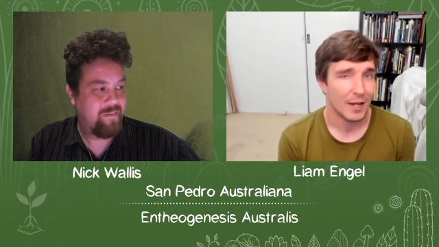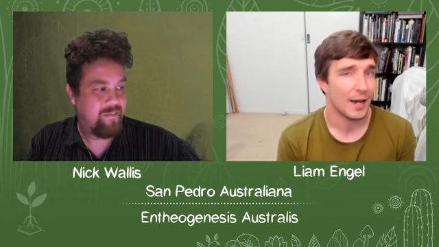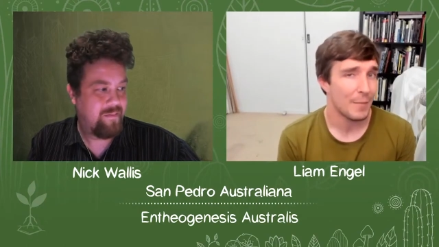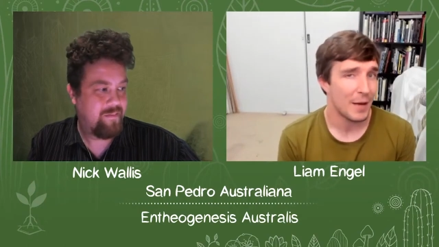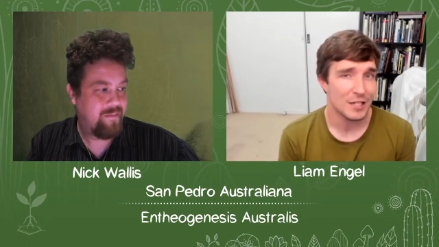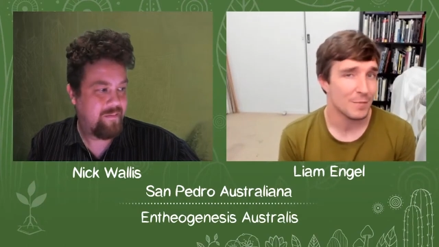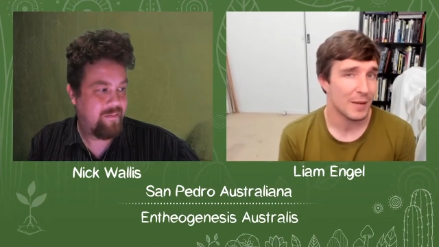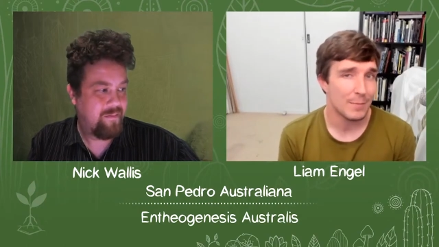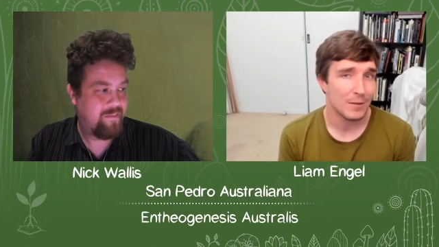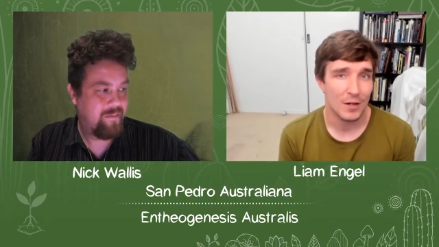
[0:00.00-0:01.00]
Speaker 1: And I imagine
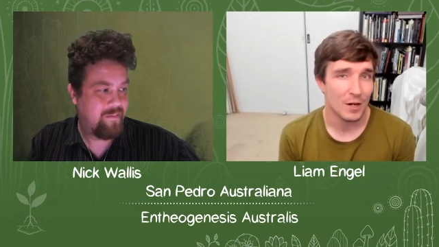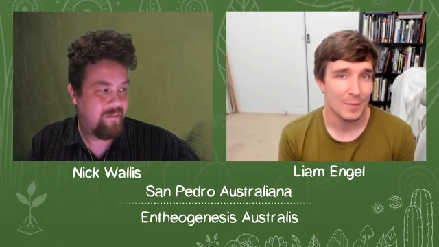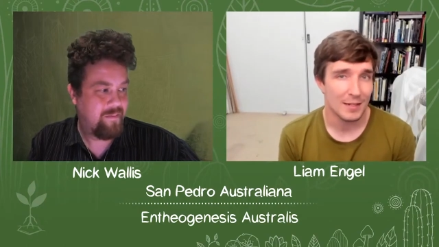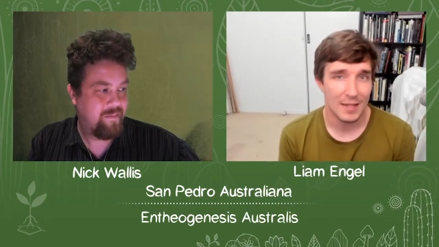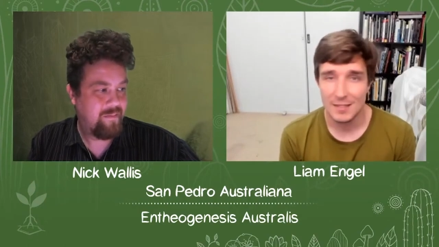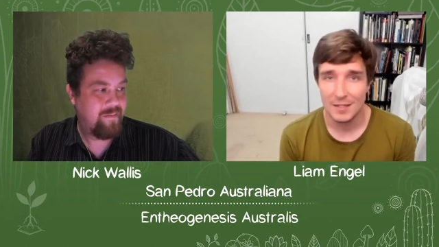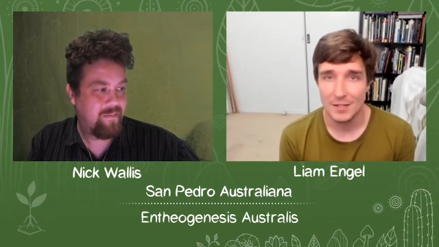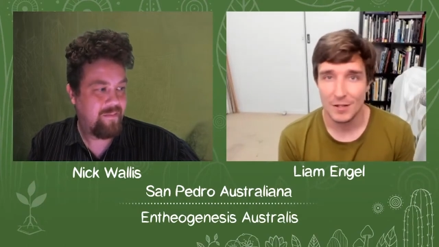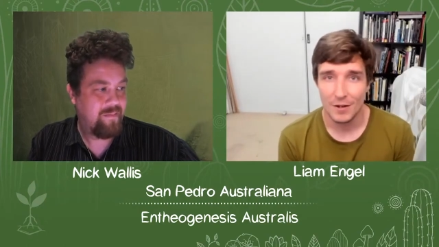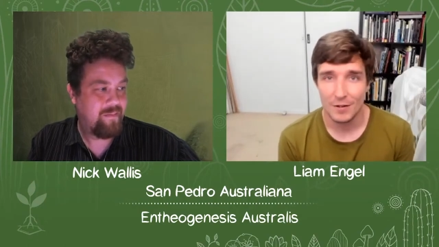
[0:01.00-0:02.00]
people are going to be less
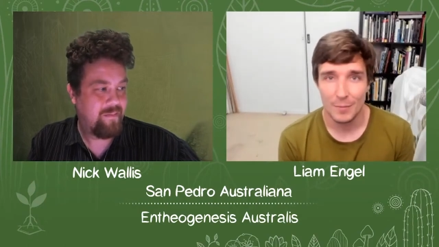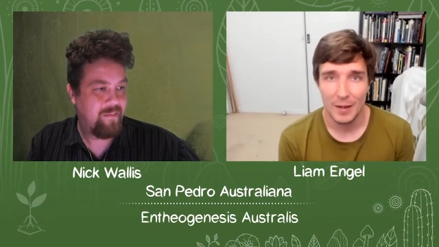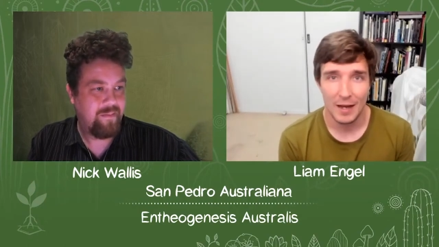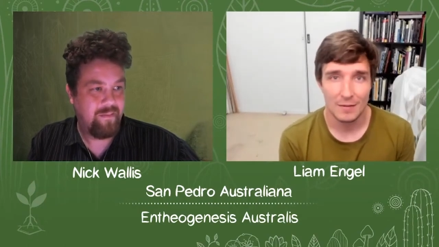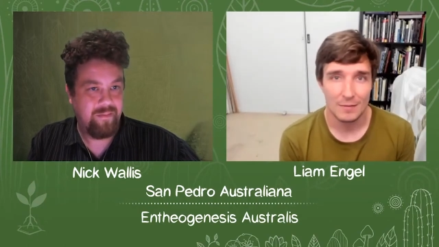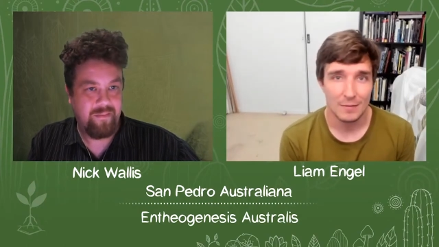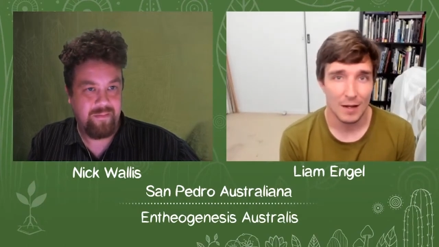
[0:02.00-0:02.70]
concerned about